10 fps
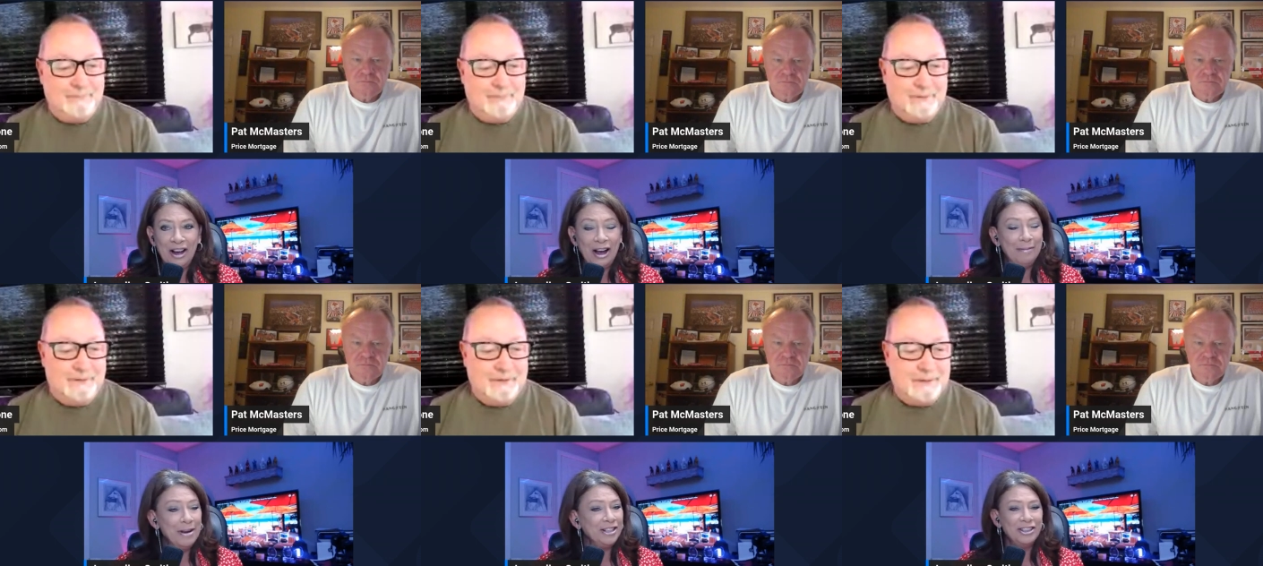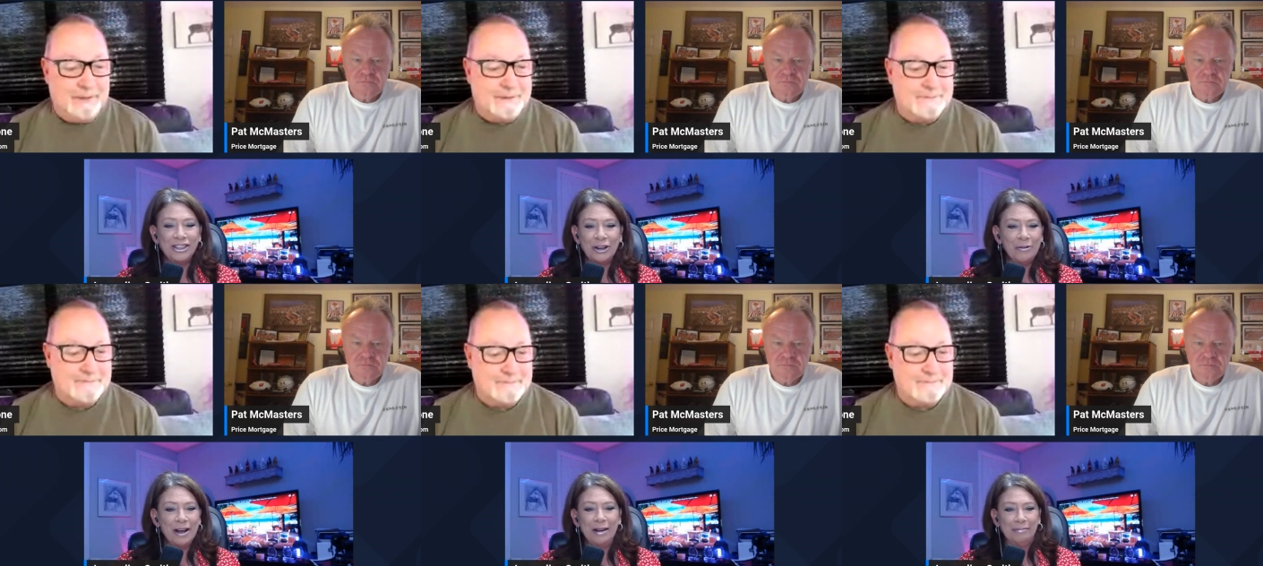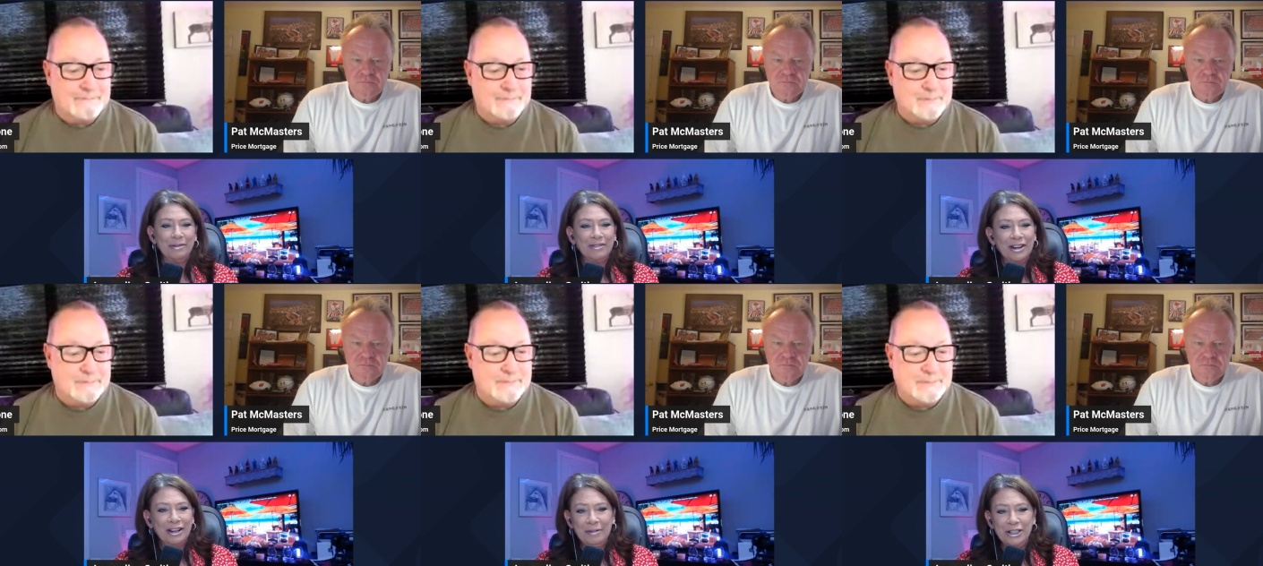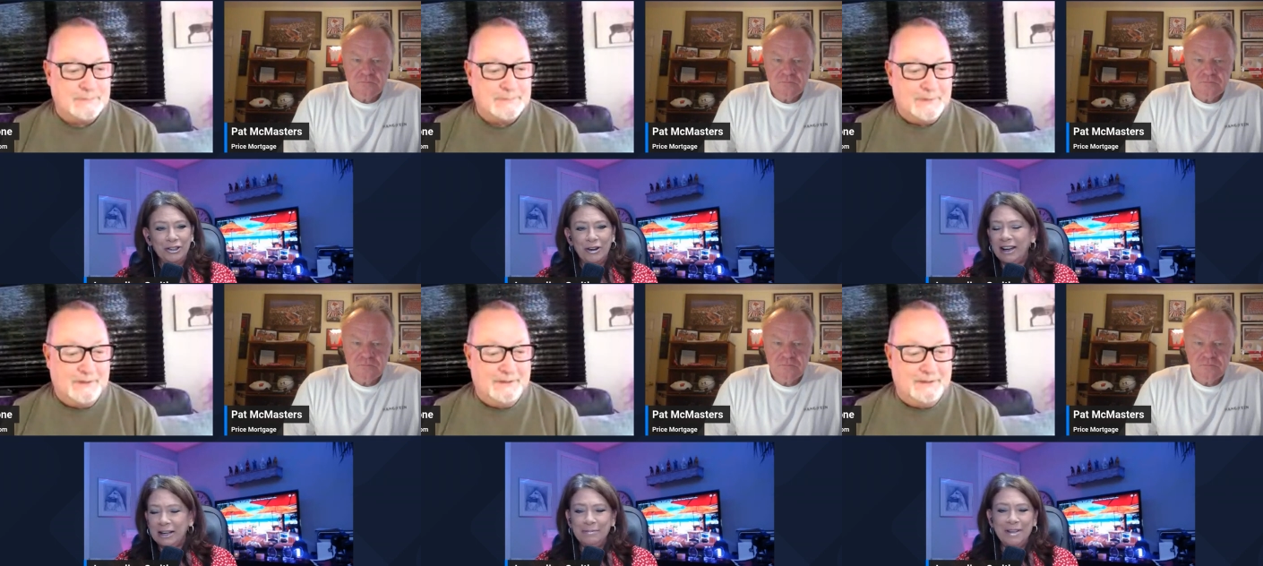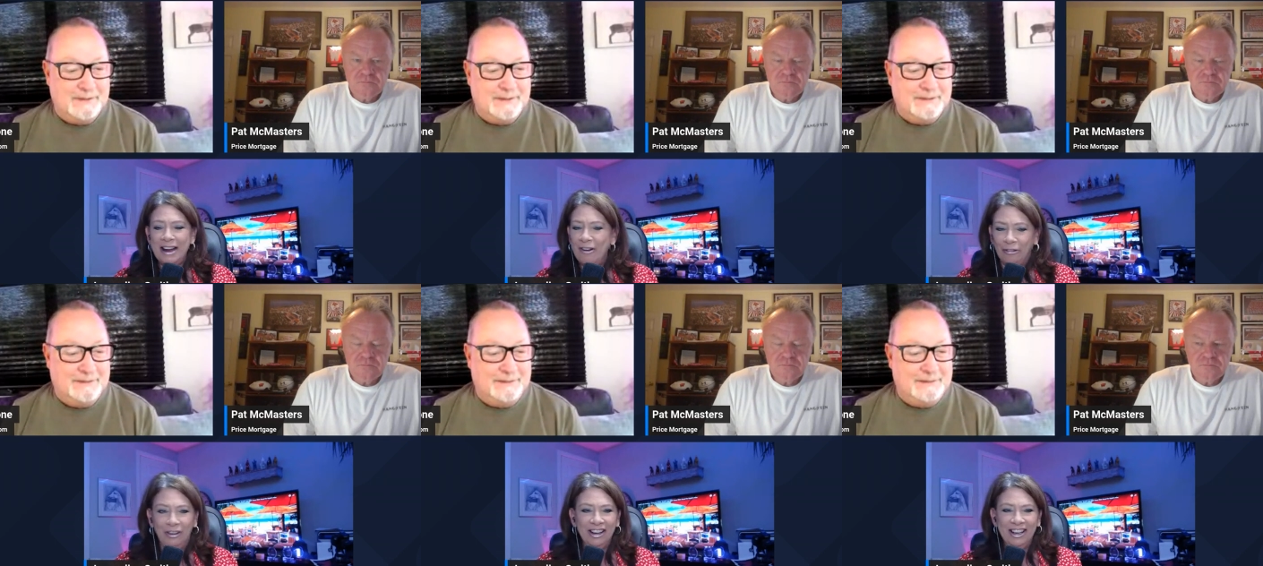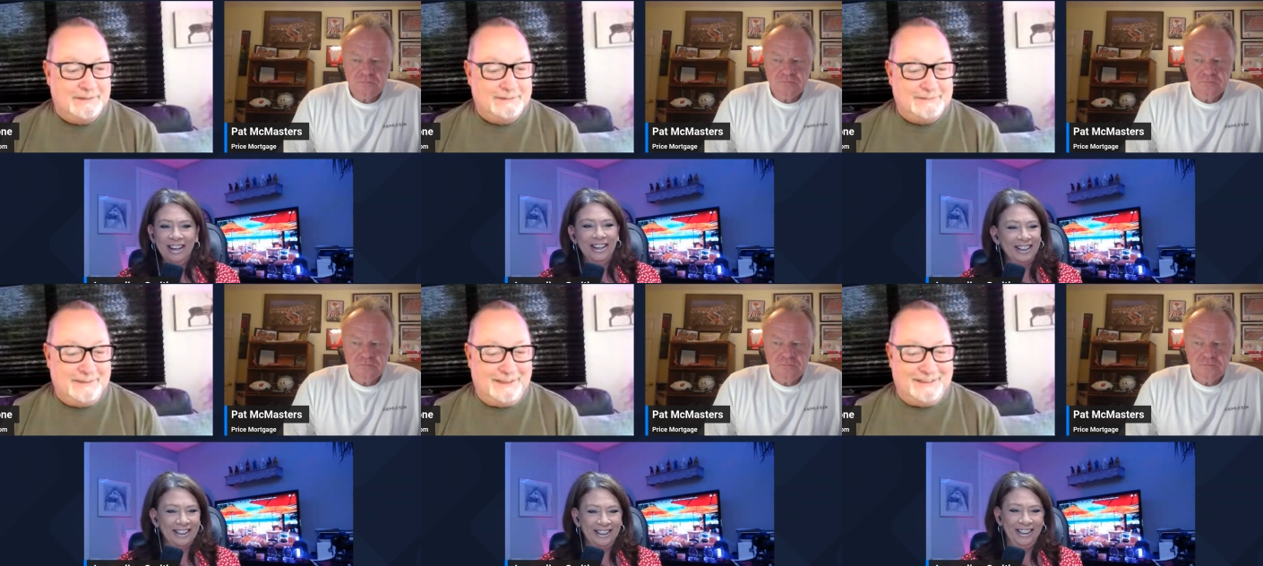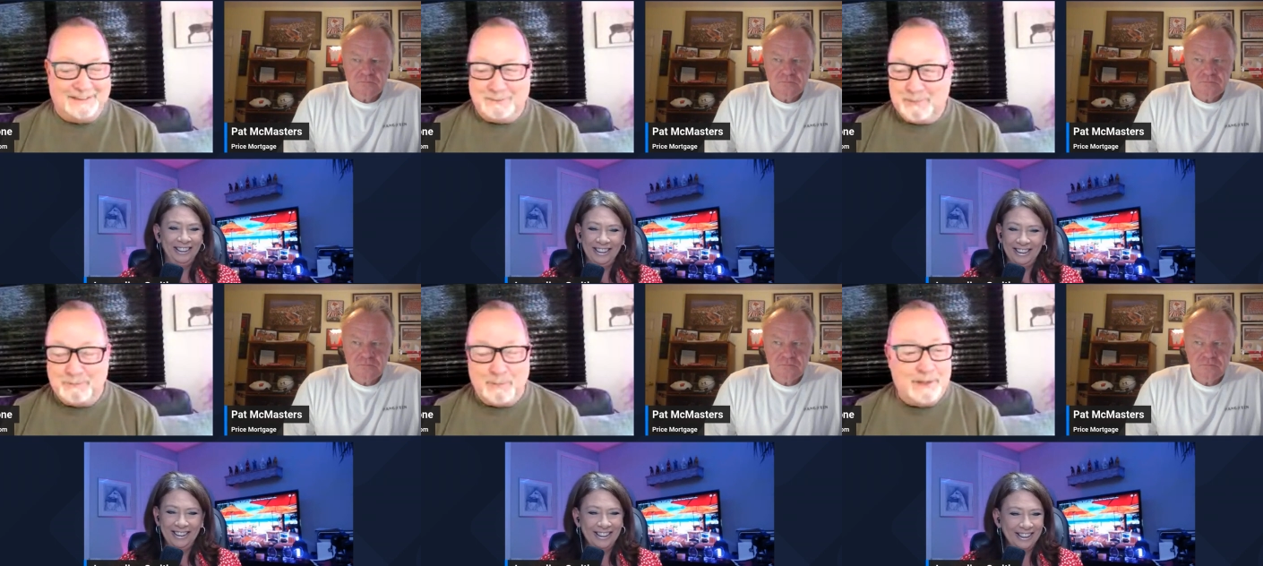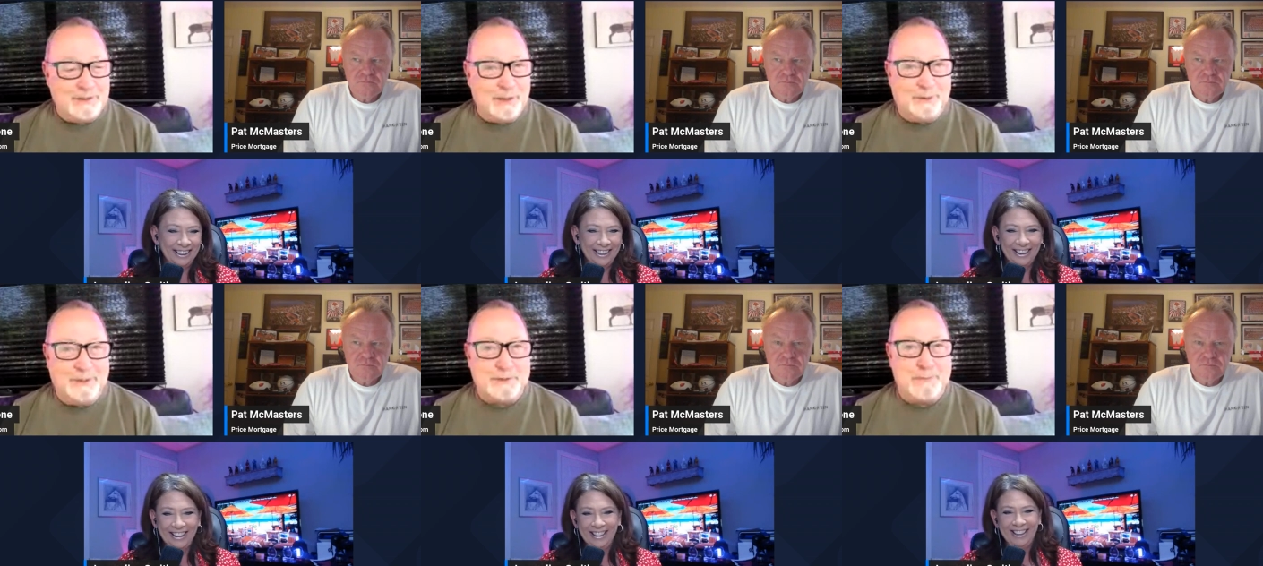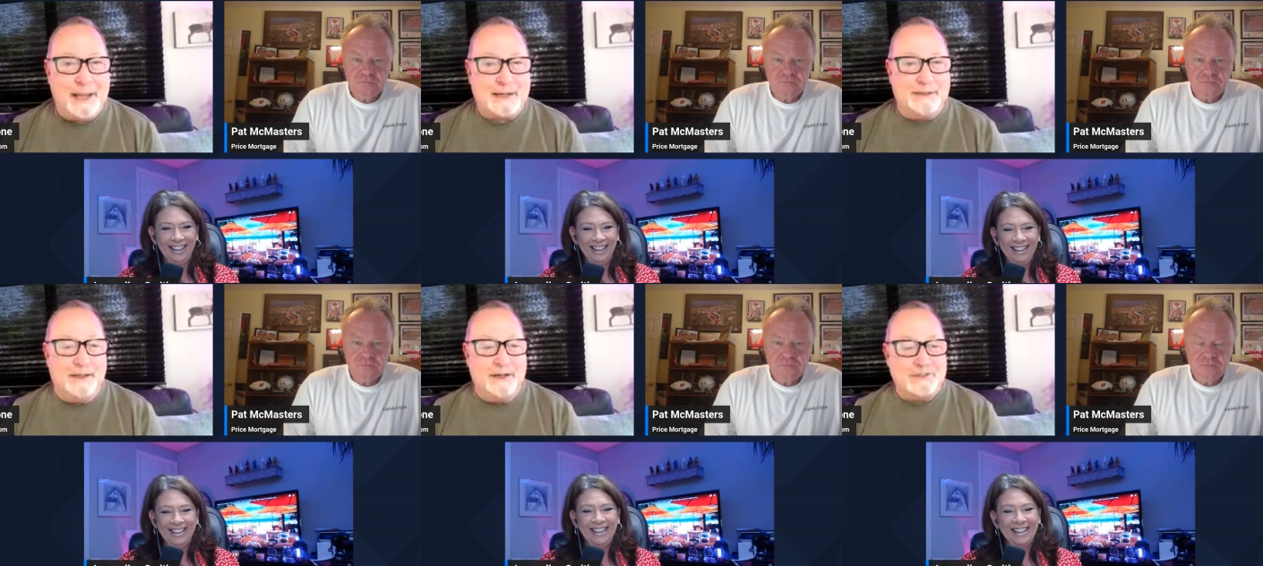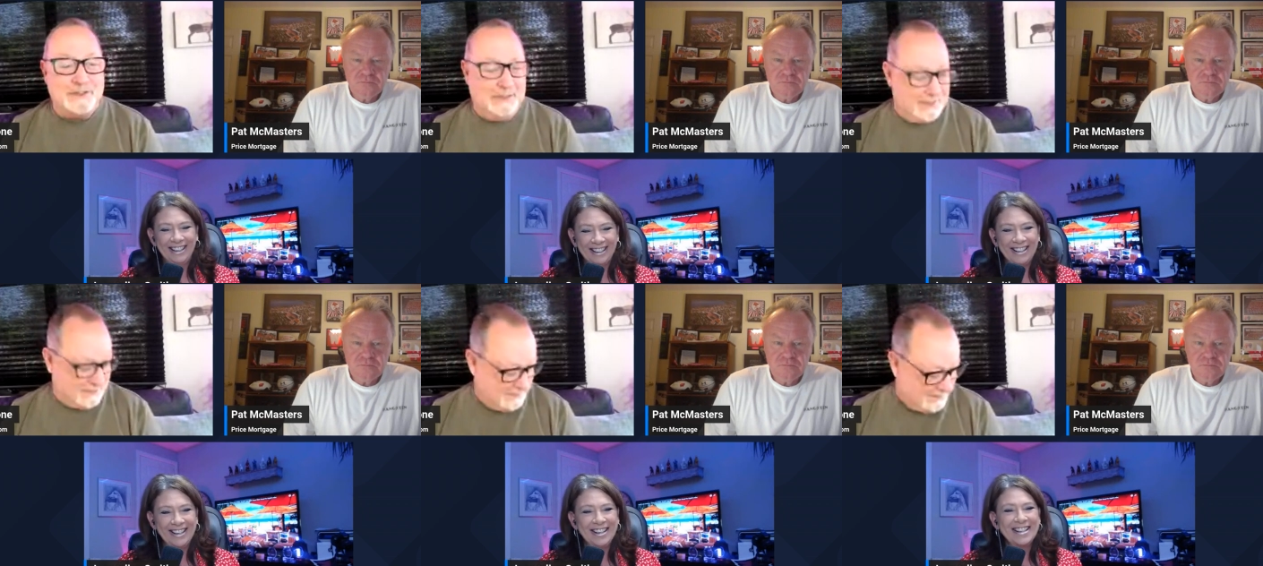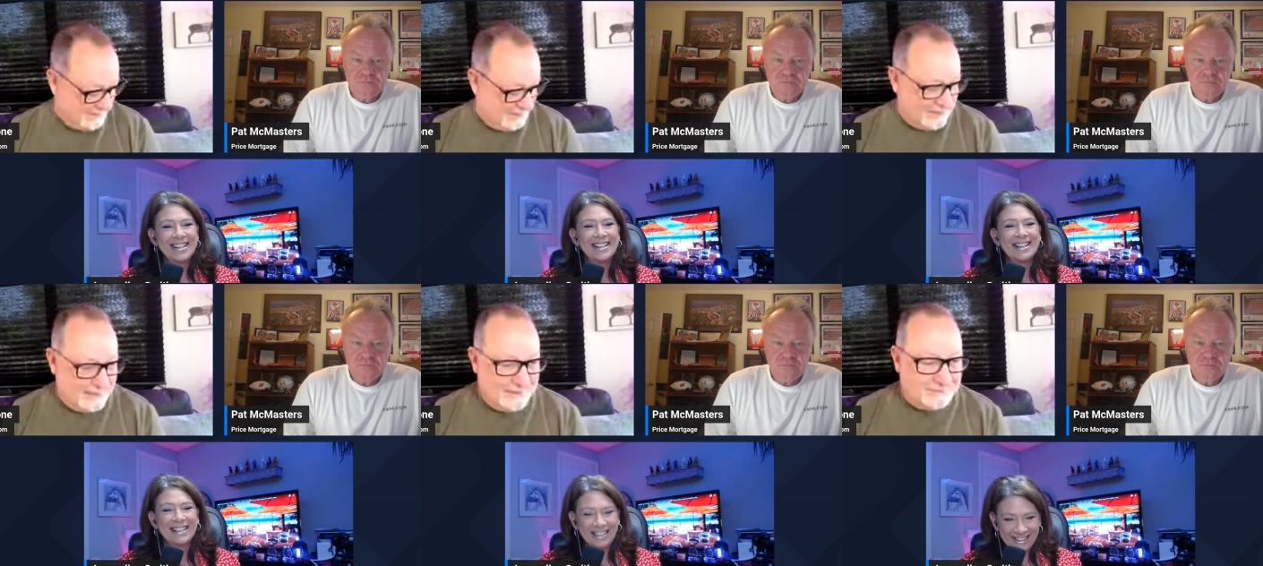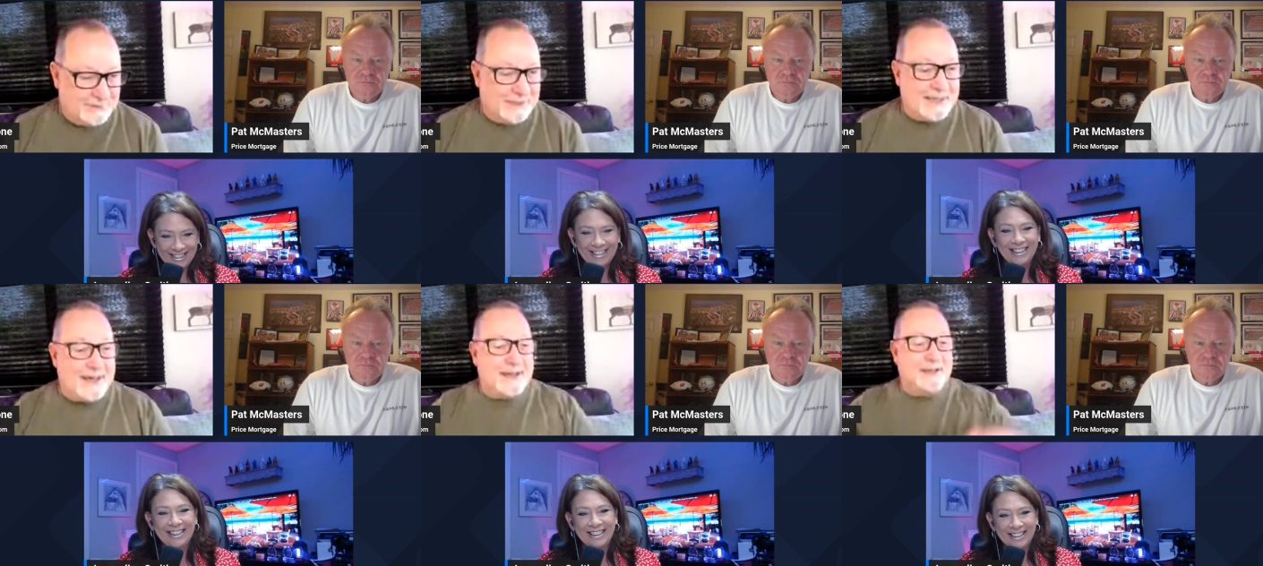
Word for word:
Speaker 1: might just show up. I'm going to track him down.
Speaker 2: Well, you know, let's pack a lunch and let's we'll lay out a